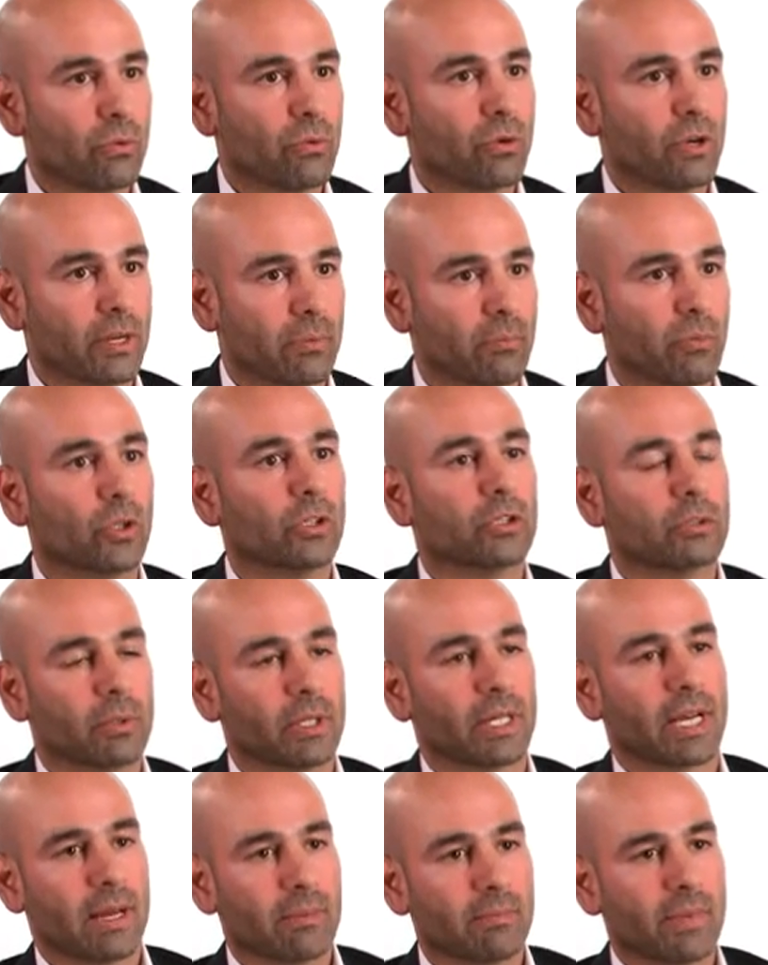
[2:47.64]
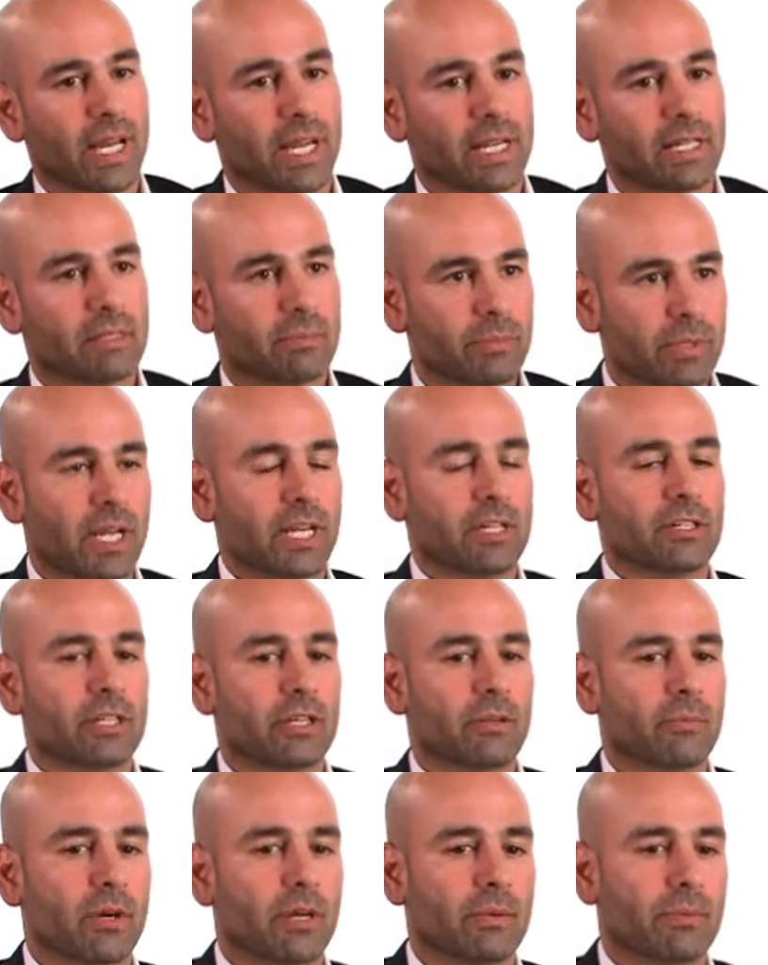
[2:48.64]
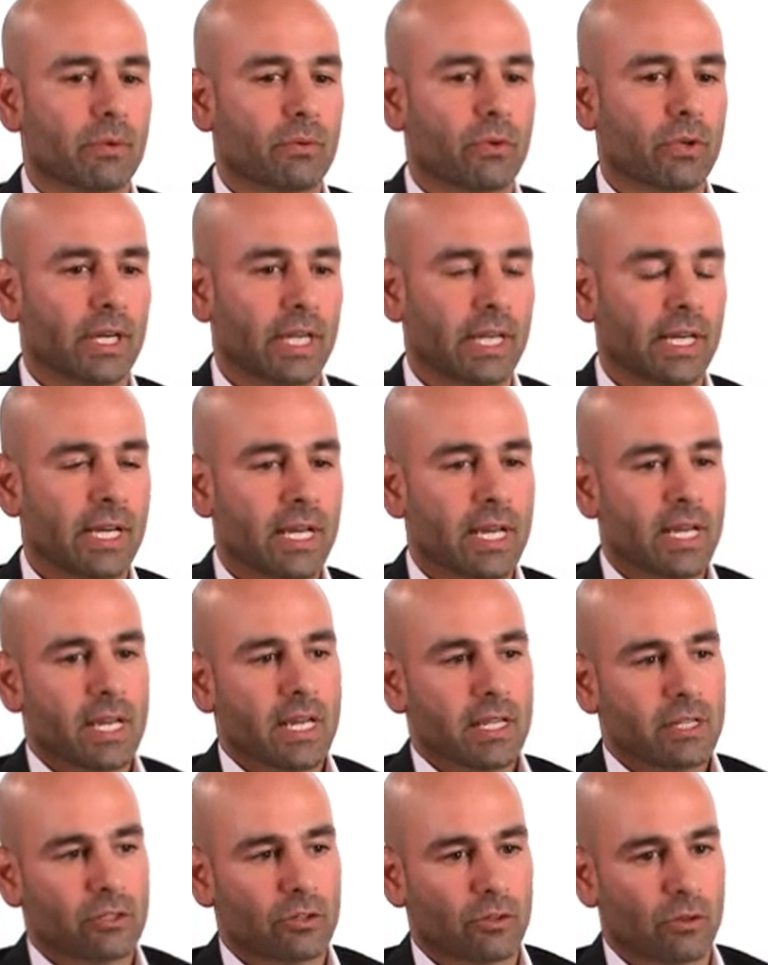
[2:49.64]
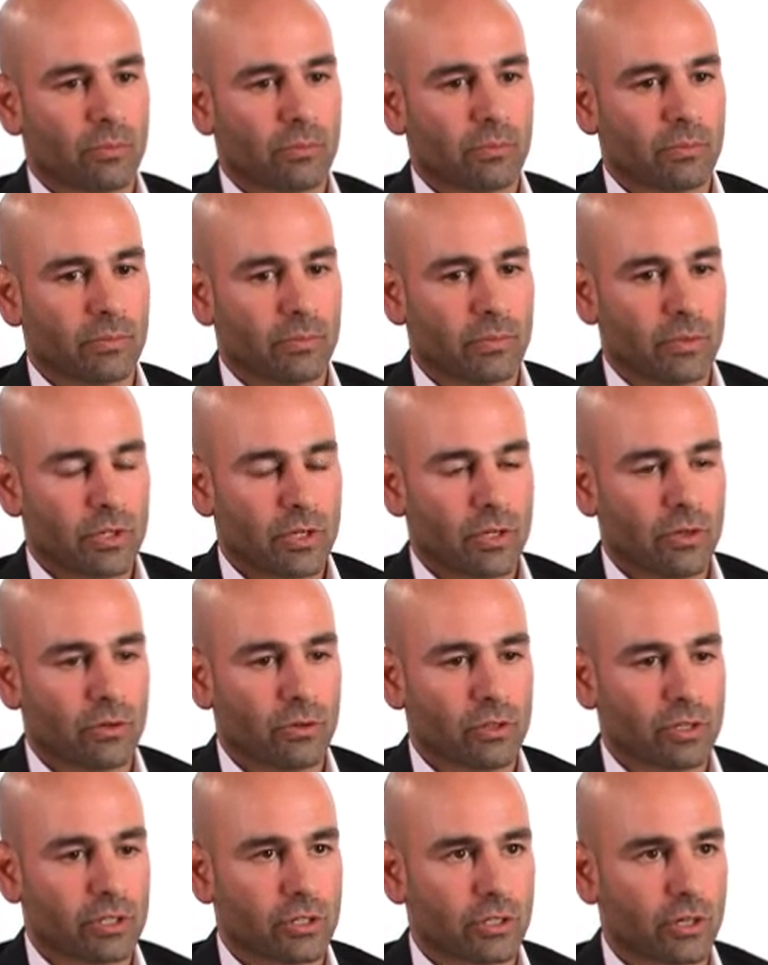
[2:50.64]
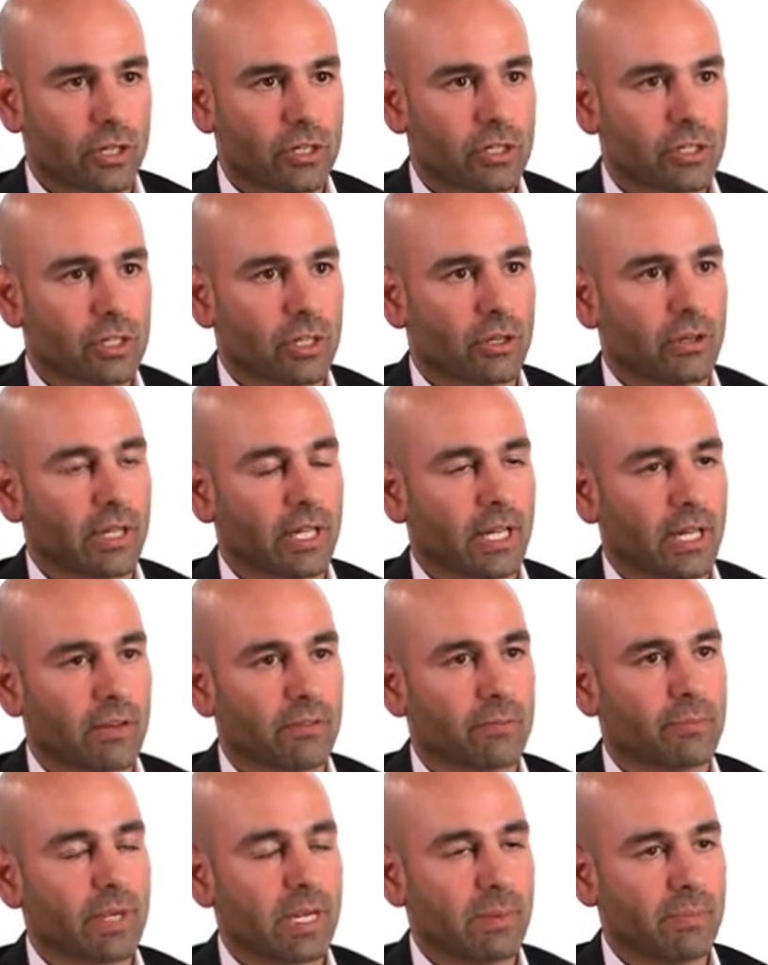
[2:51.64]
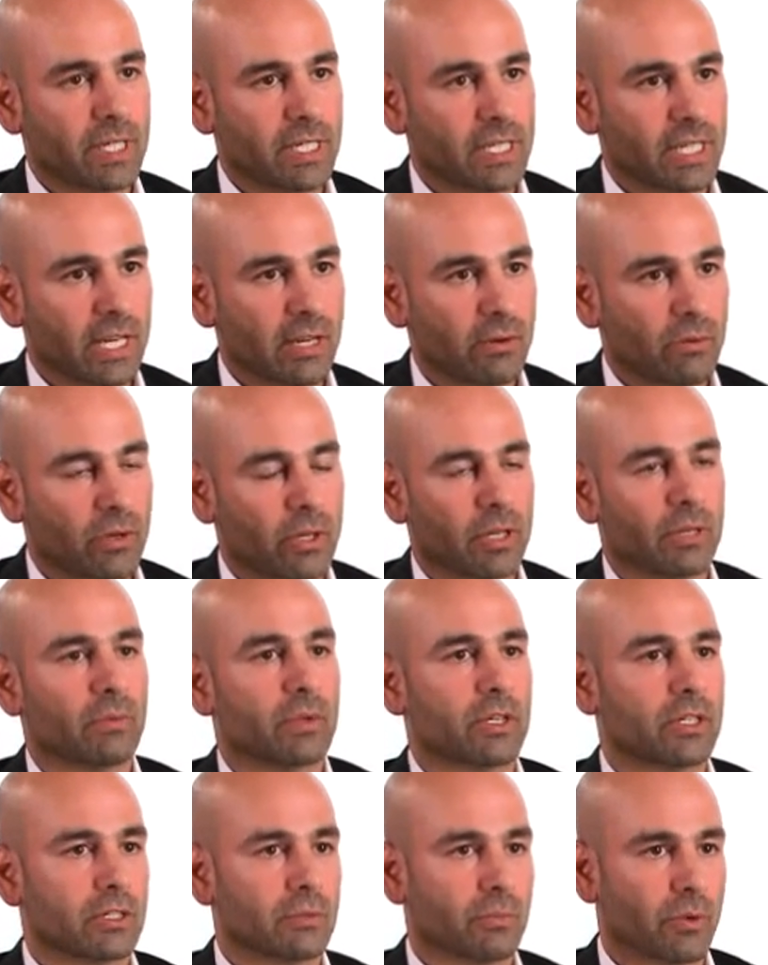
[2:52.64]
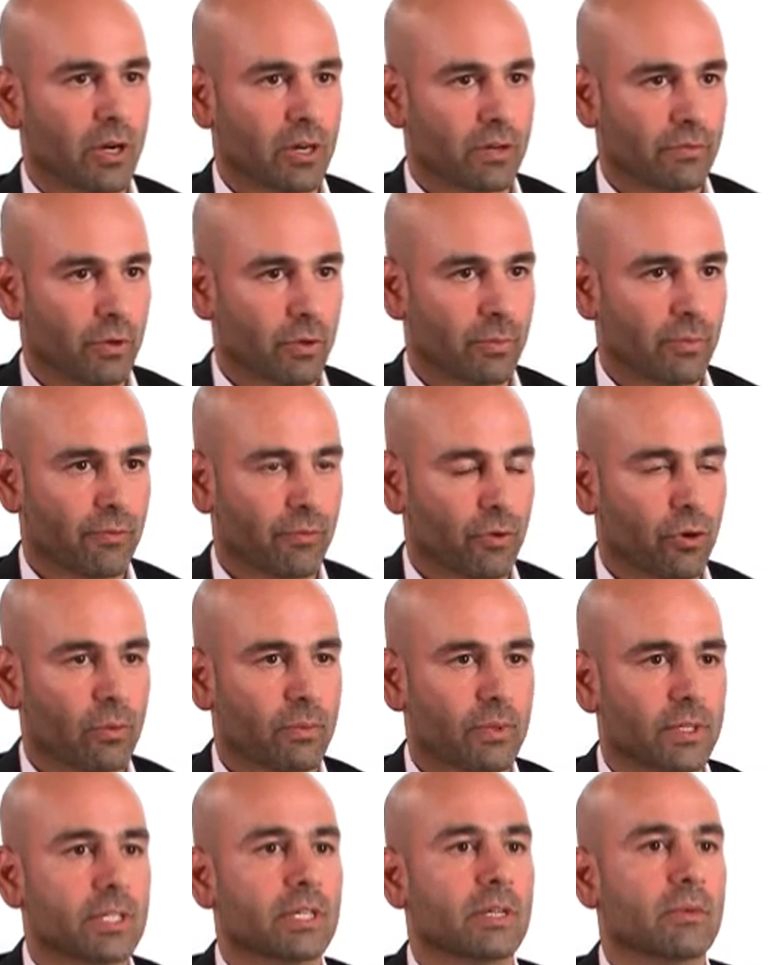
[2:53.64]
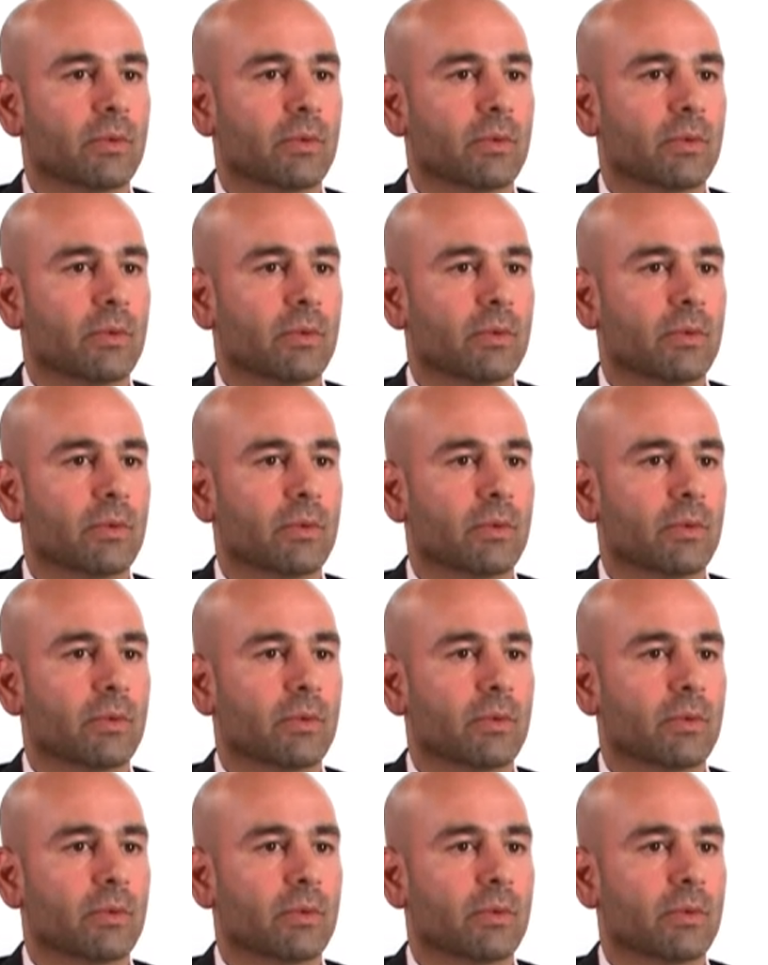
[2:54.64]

you're running multiple campaigns, potentially you might be running some Google search, so you'll have PPC running, which is part of your performance.